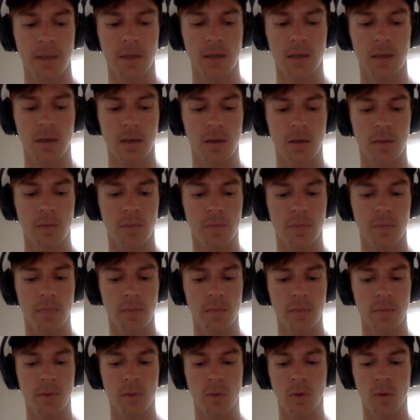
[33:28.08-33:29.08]
Um,
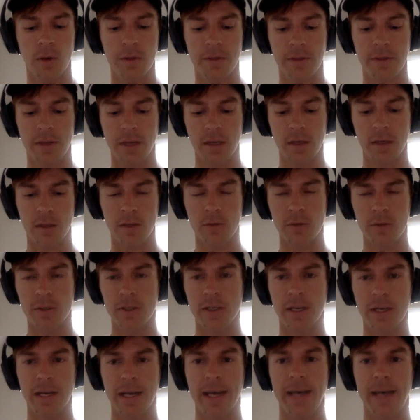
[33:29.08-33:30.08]
but one thing, the
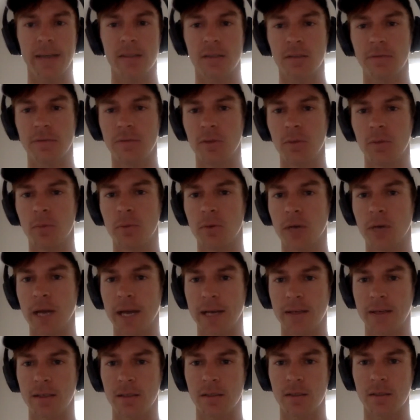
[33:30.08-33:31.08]
reason I asked if you
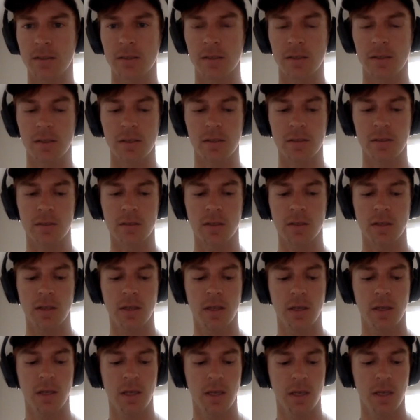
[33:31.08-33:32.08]
practice is
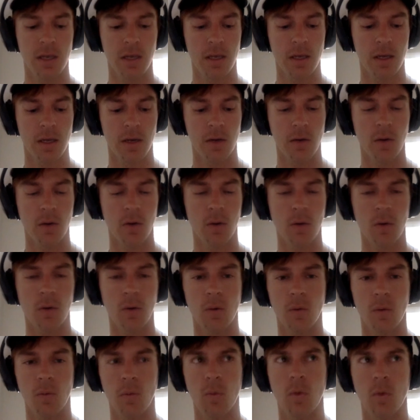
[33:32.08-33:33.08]

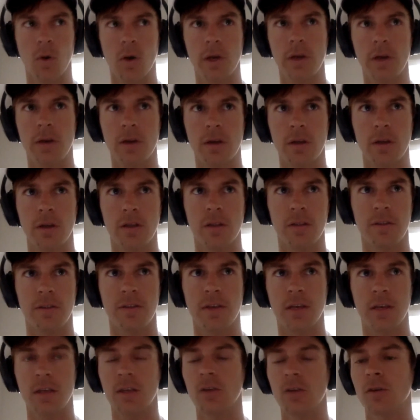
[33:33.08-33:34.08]
one
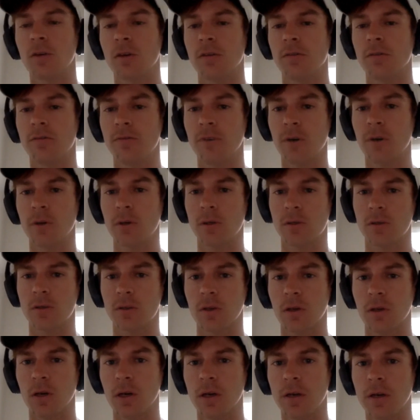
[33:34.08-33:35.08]
thing you can focus
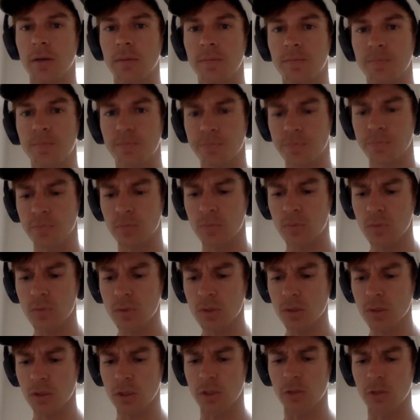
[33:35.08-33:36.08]
on.
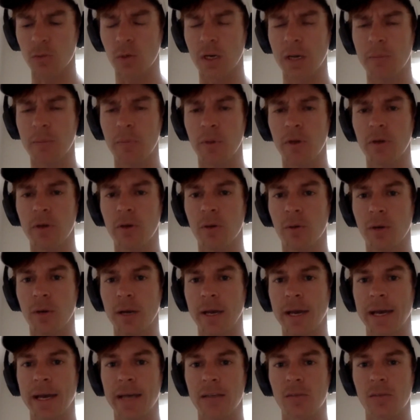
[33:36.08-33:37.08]
Because when I bo- when
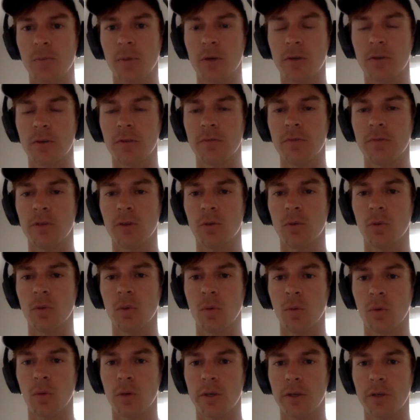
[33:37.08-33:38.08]
I asked both of you,
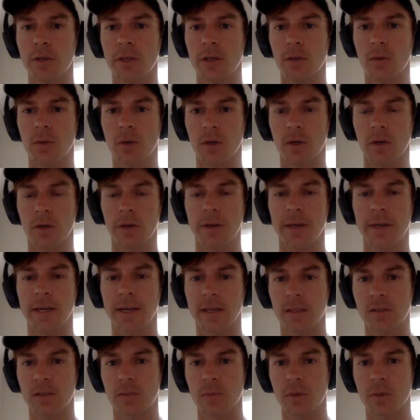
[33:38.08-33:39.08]
what do you need to work on
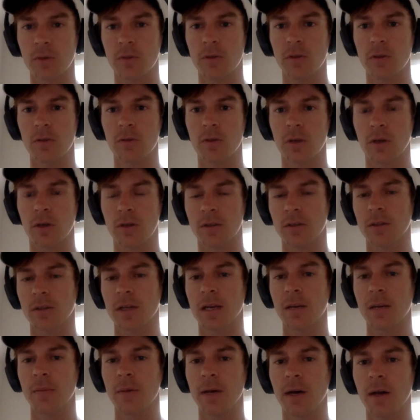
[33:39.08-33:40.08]
next? Both of you talked a
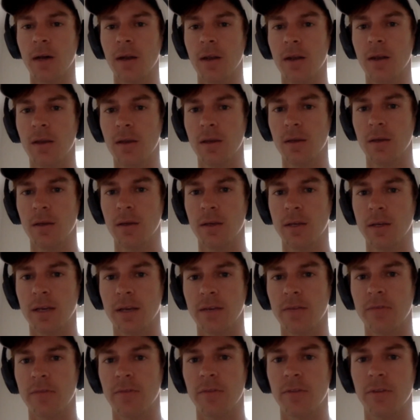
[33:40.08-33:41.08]
lot about kind
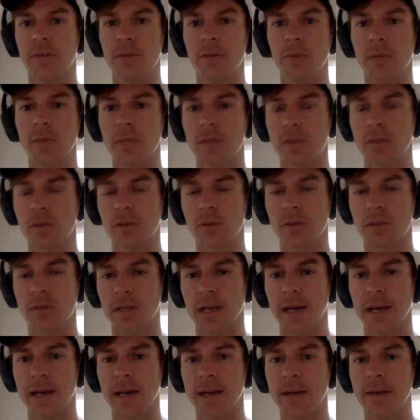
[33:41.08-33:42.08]
of the mental
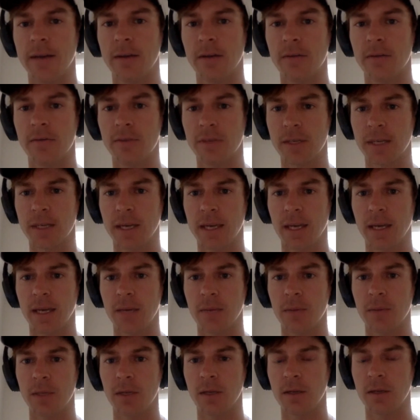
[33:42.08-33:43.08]
side of the
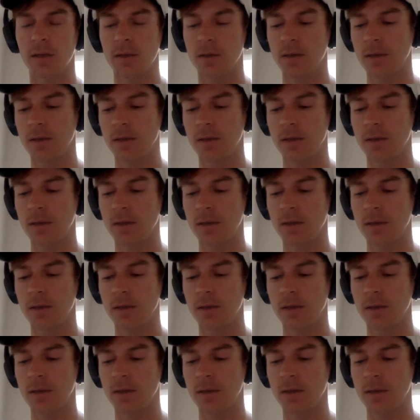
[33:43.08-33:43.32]
game, and